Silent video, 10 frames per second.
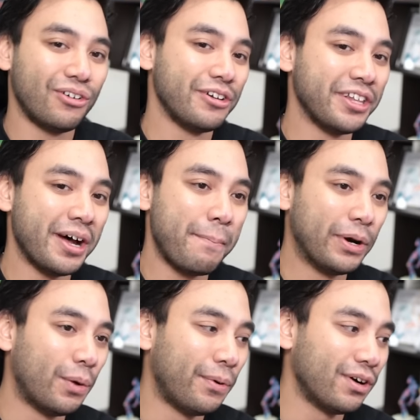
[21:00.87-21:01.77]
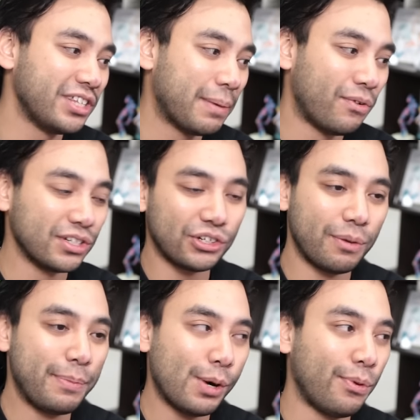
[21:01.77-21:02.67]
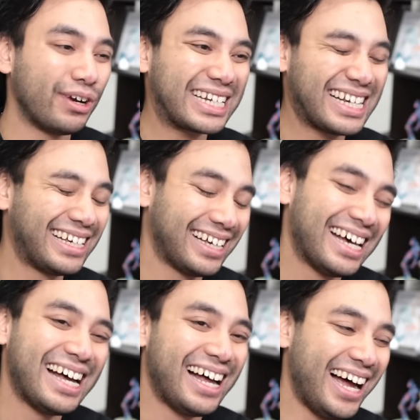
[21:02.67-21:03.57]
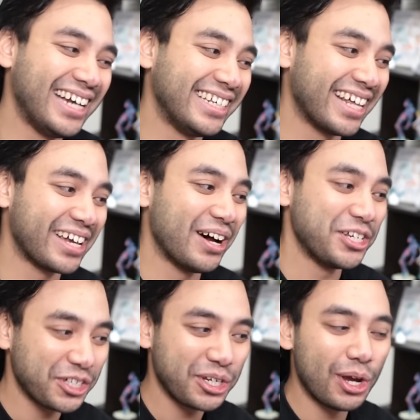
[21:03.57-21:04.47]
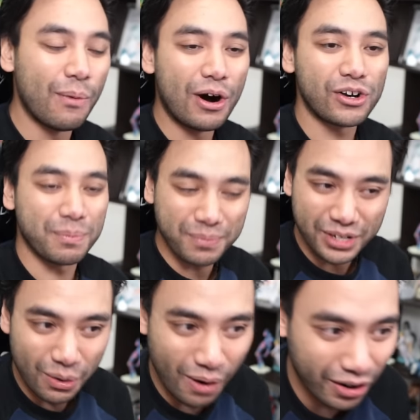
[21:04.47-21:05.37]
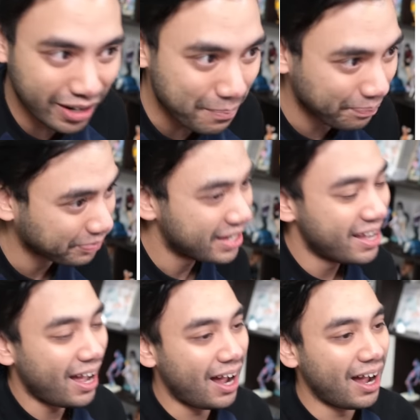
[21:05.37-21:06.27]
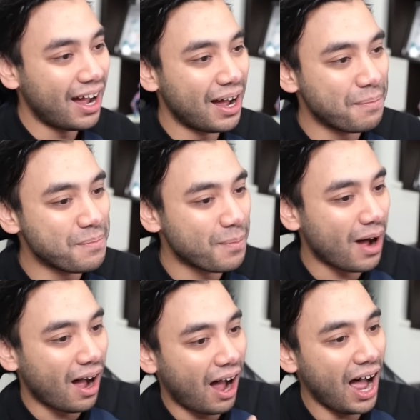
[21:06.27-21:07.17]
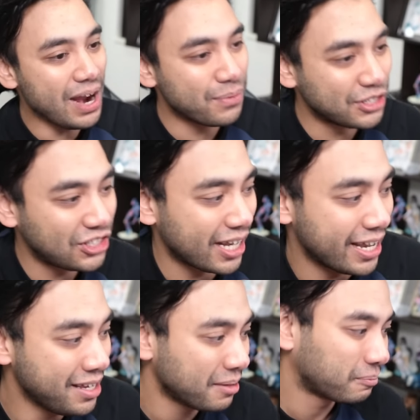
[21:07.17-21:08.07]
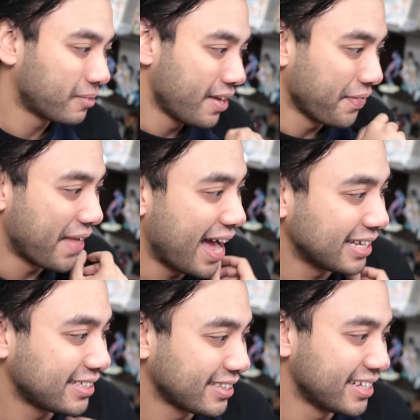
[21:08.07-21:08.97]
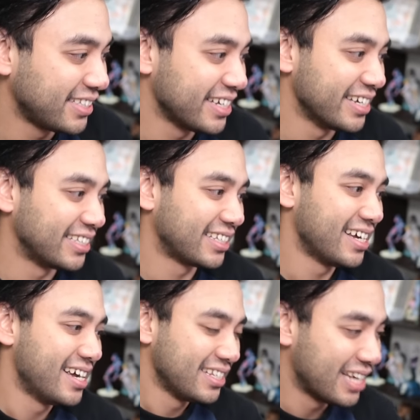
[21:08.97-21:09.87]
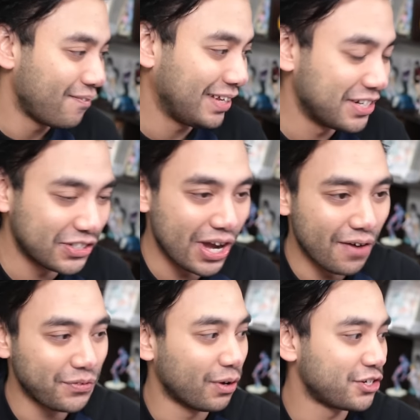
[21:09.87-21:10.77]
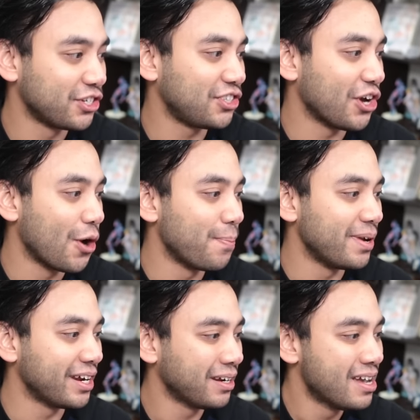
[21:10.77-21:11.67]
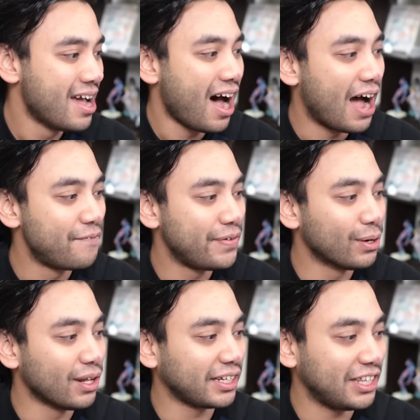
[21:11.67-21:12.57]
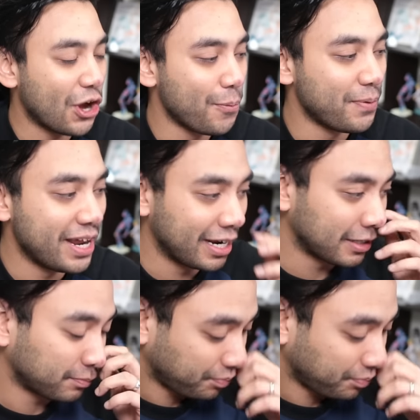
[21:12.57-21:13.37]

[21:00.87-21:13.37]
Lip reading: on Billboard, number one song on Billboard. I did that, guys. You're welcome. I would say that this is definitely deserved, not just the opening. I feel like the opening,